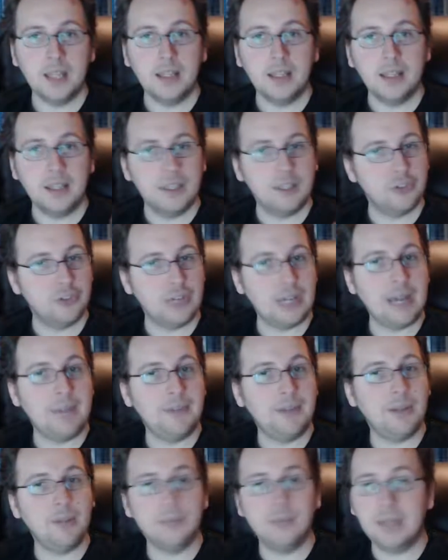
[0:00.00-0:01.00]
trap
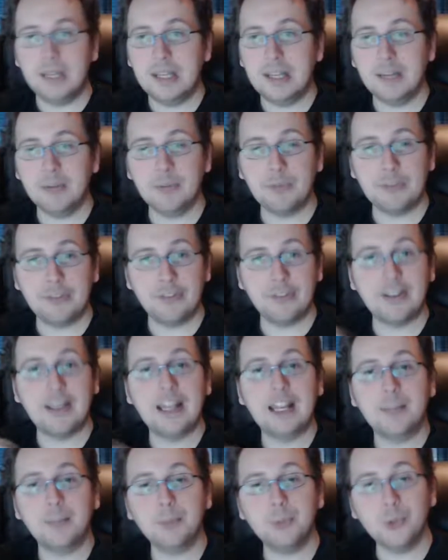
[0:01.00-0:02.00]
them, hit him with a
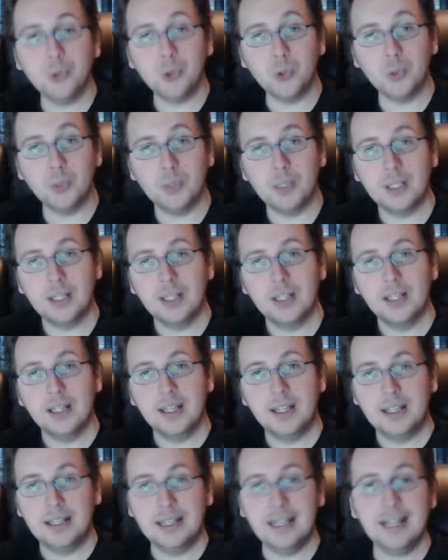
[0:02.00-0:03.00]
sonic boom.
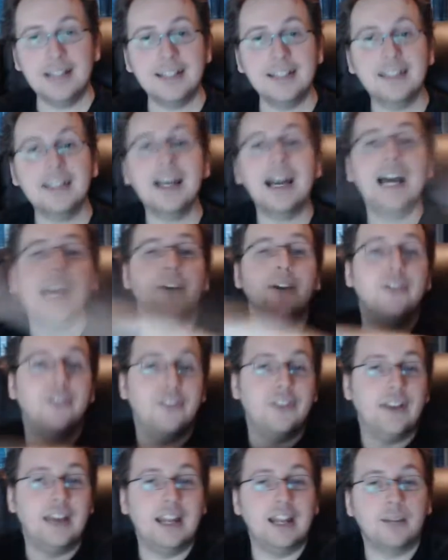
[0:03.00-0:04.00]
Not Guile's
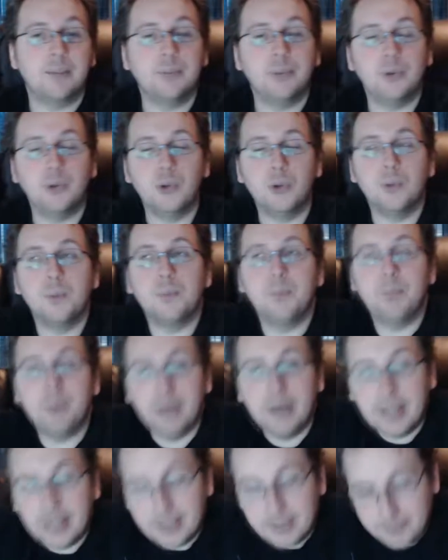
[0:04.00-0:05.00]
sonic boom,
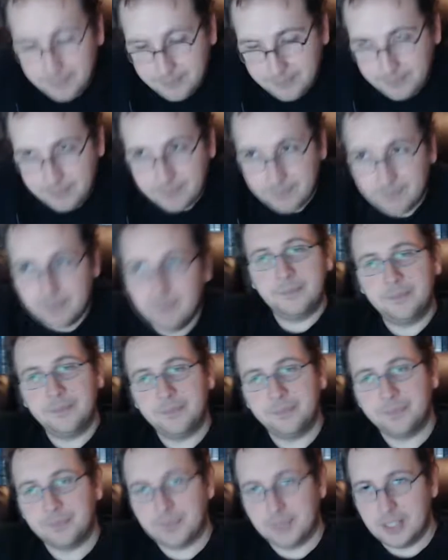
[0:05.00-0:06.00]
but
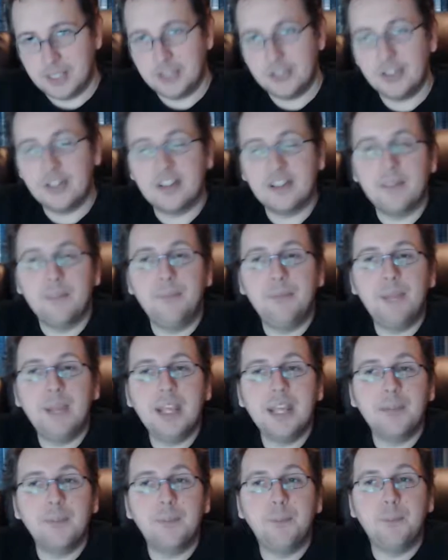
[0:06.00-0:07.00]
just a
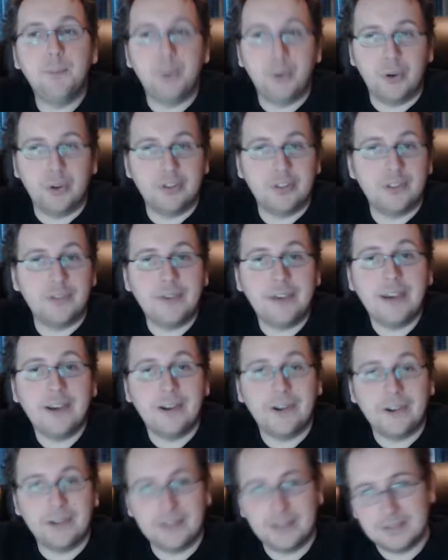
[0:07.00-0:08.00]
big burst of
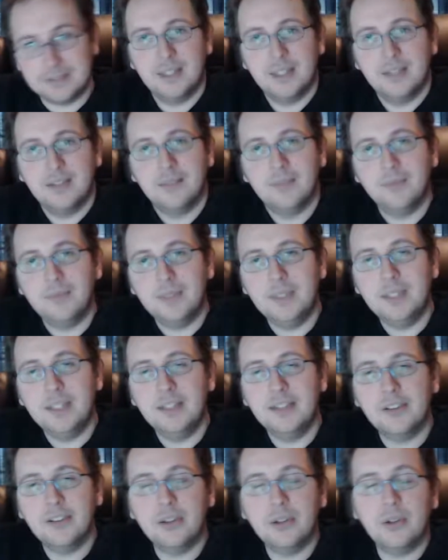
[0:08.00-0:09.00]
air.
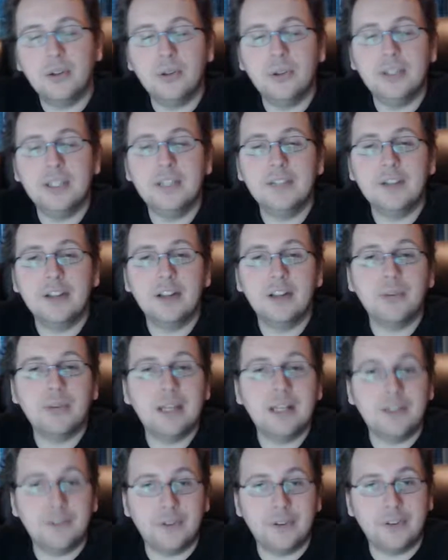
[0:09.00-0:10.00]
So he runs away
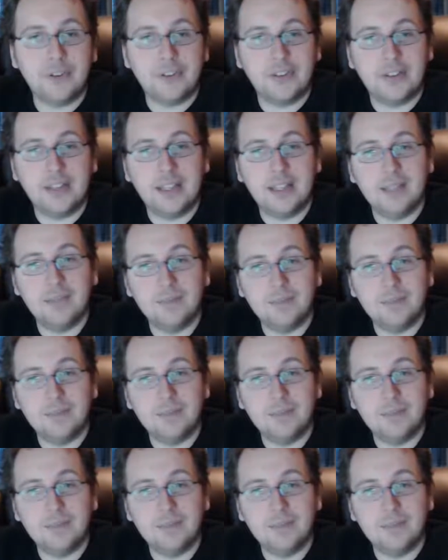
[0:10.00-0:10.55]
the first time.